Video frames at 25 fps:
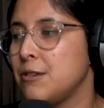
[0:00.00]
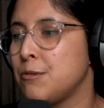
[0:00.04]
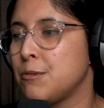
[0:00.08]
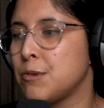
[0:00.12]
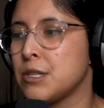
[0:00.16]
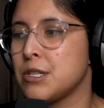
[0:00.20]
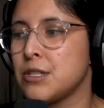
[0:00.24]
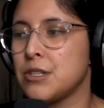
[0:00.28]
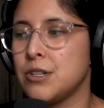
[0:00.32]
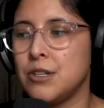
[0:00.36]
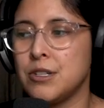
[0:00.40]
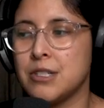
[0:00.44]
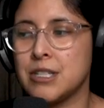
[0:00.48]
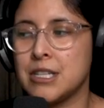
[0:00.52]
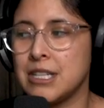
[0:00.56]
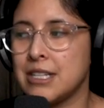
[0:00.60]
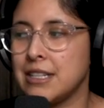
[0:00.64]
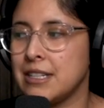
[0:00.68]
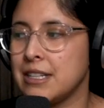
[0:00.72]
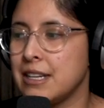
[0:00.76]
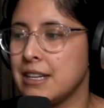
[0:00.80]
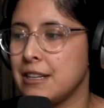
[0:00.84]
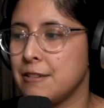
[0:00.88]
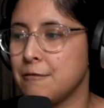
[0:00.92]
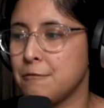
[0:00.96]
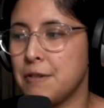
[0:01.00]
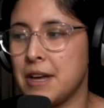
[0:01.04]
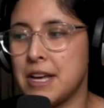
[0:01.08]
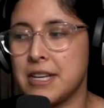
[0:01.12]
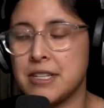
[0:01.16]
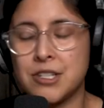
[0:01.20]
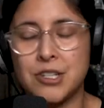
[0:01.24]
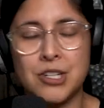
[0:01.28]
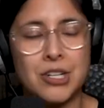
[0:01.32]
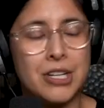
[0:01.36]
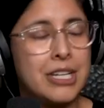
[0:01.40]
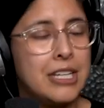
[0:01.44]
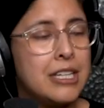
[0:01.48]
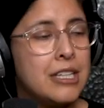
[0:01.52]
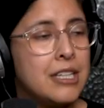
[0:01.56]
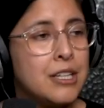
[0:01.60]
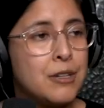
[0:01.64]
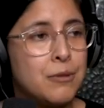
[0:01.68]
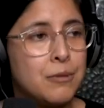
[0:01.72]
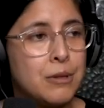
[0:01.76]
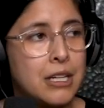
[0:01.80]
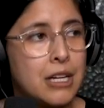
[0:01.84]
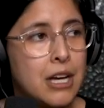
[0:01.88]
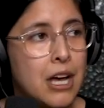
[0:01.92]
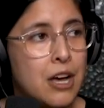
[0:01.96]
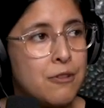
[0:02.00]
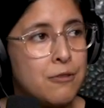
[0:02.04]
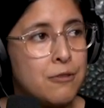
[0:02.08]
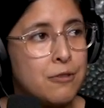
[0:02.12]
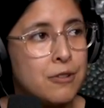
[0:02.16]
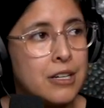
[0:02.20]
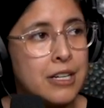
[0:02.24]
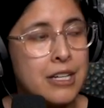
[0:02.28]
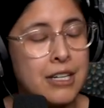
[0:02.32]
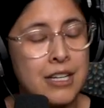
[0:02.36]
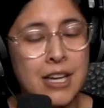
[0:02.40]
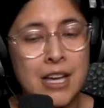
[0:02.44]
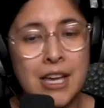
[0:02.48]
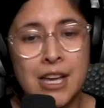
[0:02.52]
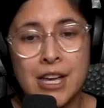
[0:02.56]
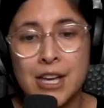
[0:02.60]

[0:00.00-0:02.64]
resulting in faster healing recovery.